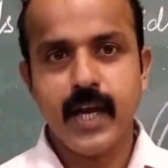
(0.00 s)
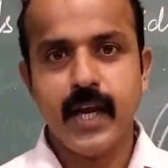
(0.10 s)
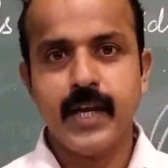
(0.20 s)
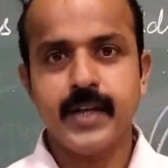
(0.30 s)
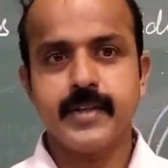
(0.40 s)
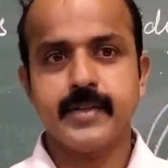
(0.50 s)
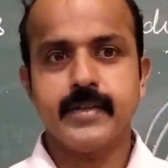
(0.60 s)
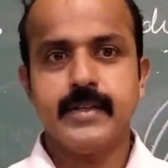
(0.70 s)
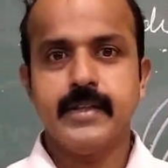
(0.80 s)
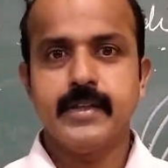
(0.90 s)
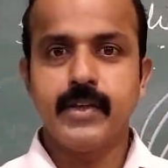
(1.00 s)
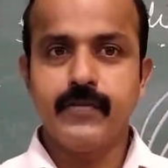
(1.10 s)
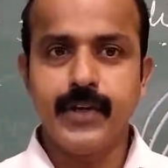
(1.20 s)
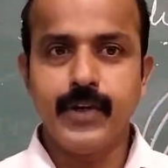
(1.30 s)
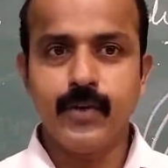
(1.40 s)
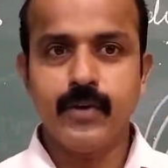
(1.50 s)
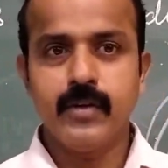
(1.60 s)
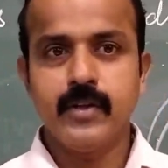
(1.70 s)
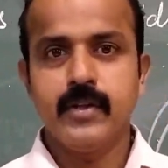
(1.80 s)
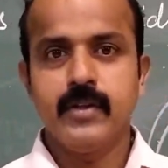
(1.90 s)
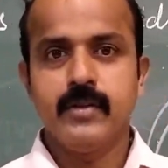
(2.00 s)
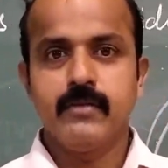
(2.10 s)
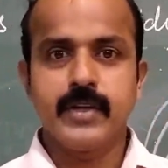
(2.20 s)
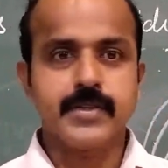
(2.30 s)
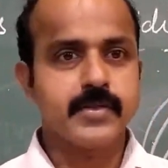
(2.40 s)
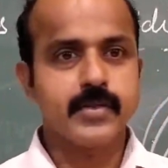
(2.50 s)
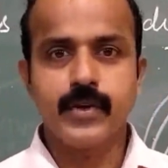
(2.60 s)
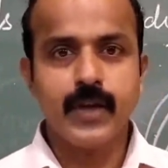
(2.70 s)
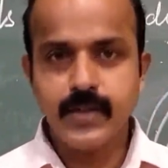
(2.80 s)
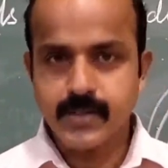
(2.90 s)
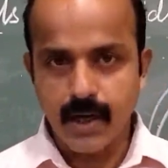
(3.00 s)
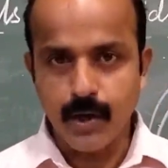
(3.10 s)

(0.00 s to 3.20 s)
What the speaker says: and the video was so nice.